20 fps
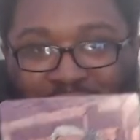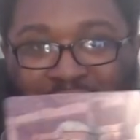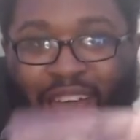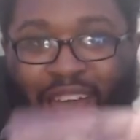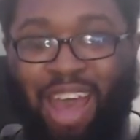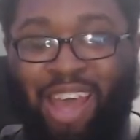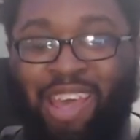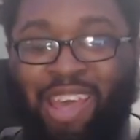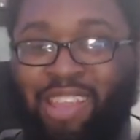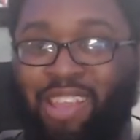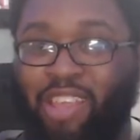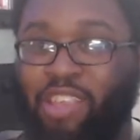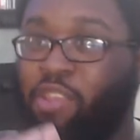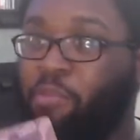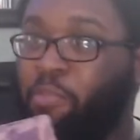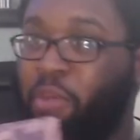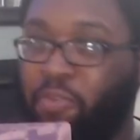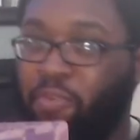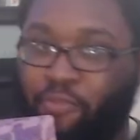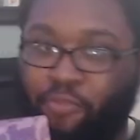Yeah, this
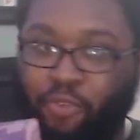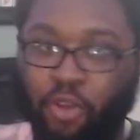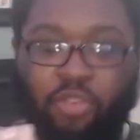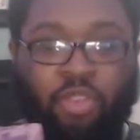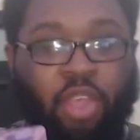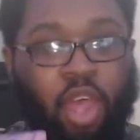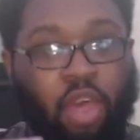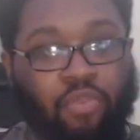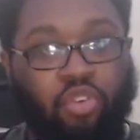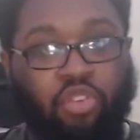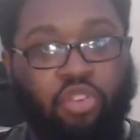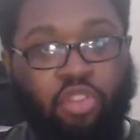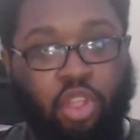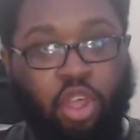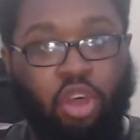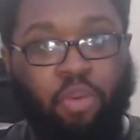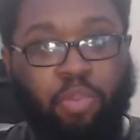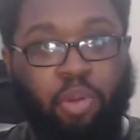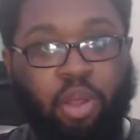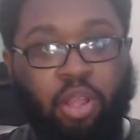is my first ever
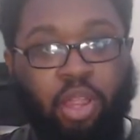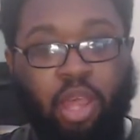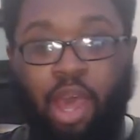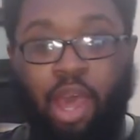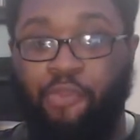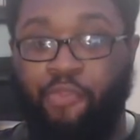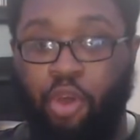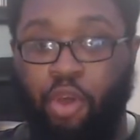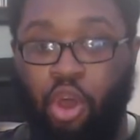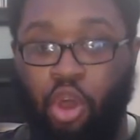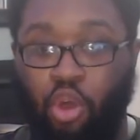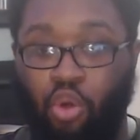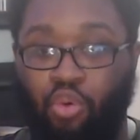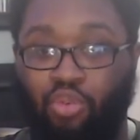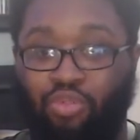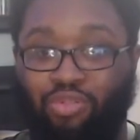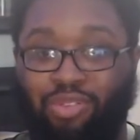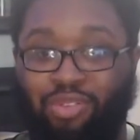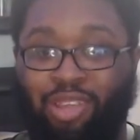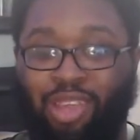steelbook that I've
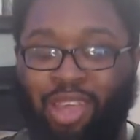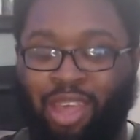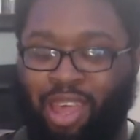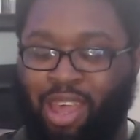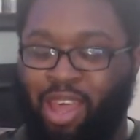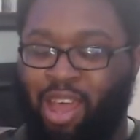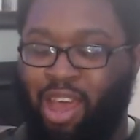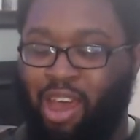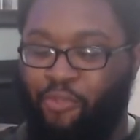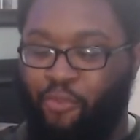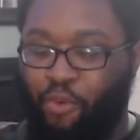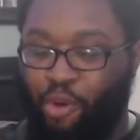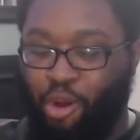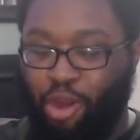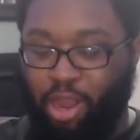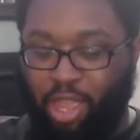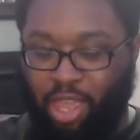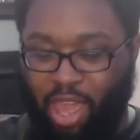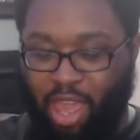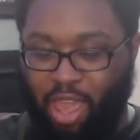owned
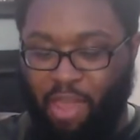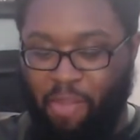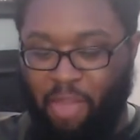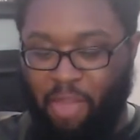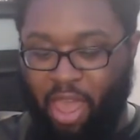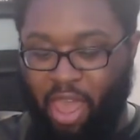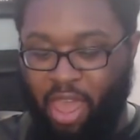for a game,